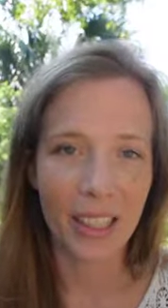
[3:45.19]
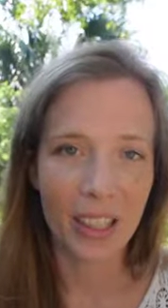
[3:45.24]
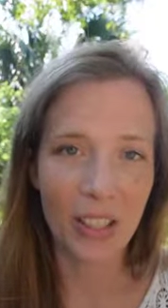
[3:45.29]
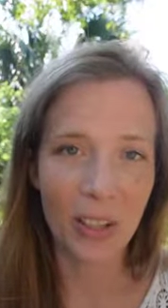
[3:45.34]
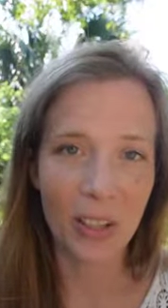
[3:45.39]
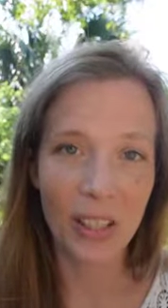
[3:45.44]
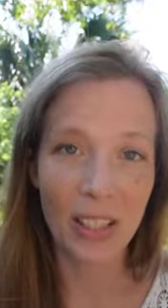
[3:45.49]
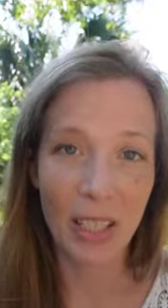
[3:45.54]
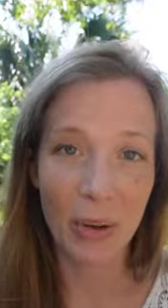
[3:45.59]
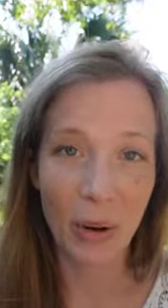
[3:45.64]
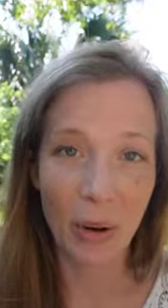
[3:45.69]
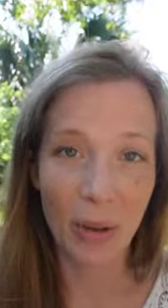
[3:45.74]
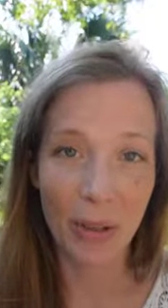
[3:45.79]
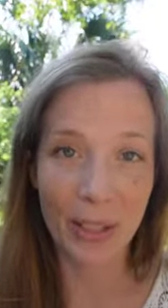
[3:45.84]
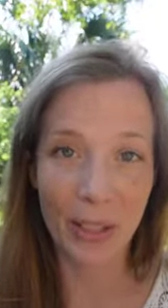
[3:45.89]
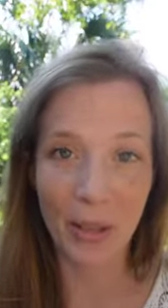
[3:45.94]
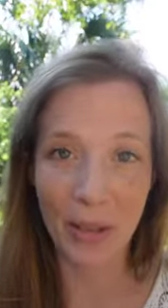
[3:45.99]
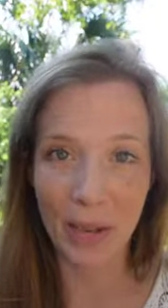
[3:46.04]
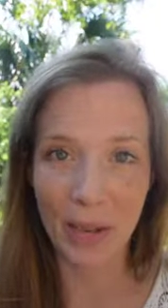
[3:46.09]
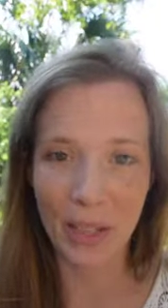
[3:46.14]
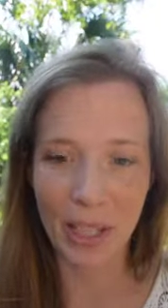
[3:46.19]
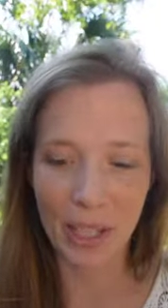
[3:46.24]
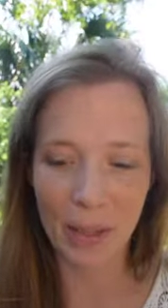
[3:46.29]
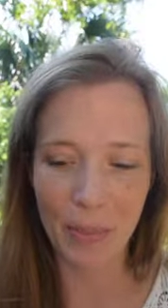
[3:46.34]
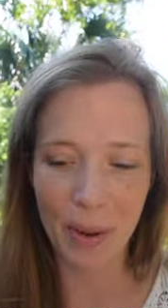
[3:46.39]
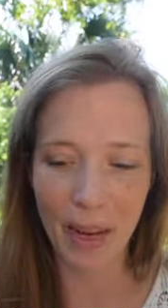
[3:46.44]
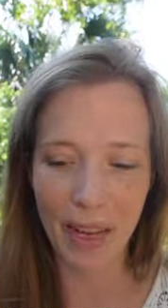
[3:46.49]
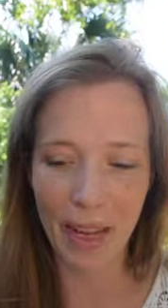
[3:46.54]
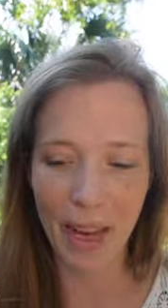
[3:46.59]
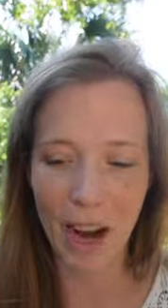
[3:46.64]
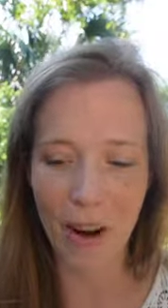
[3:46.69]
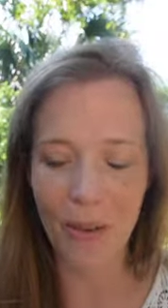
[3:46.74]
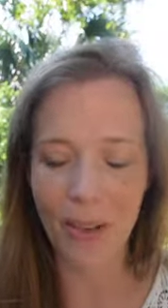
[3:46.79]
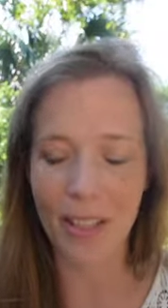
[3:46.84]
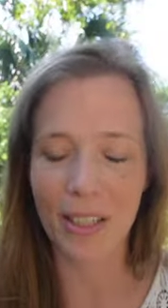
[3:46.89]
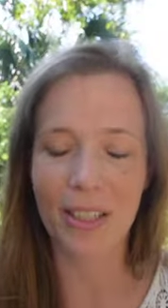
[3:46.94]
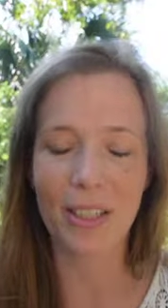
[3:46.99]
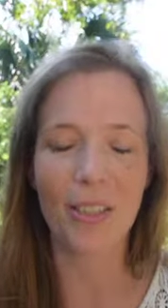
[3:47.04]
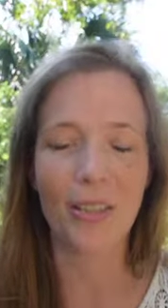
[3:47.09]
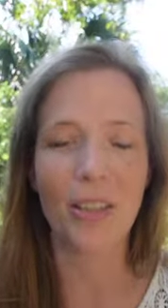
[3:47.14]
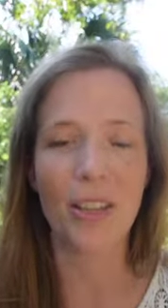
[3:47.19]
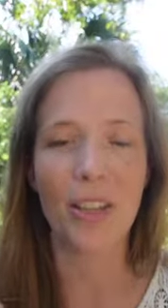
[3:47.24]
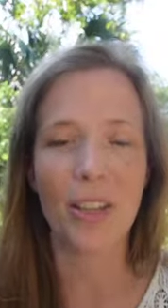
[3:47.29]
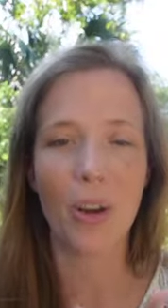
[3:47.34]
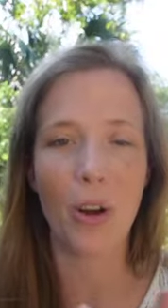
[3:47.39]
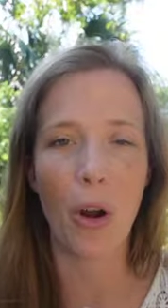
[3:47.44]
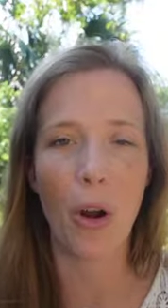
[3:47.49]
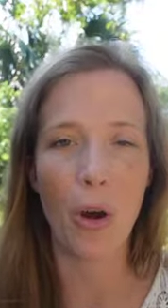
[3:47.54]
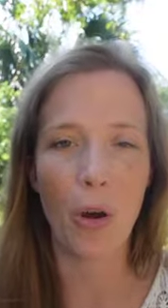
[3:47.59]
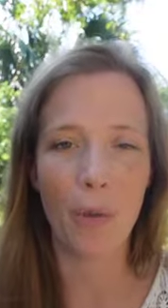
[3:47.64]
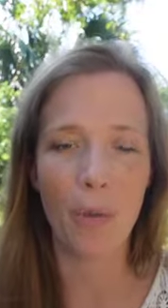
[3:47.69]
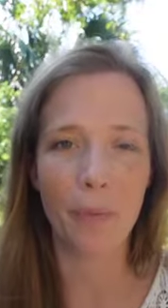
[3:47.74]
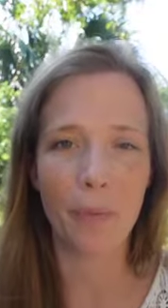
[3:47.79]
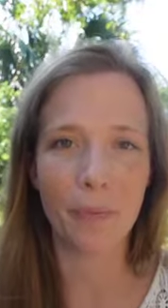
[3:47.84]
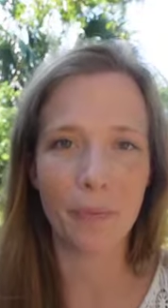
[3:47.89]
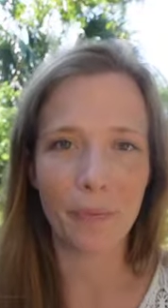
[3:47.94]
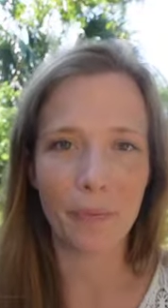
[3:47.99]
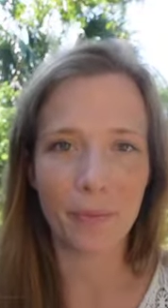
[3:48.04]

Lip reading: So you see what we're doing, we're expanding outwards. So then your home,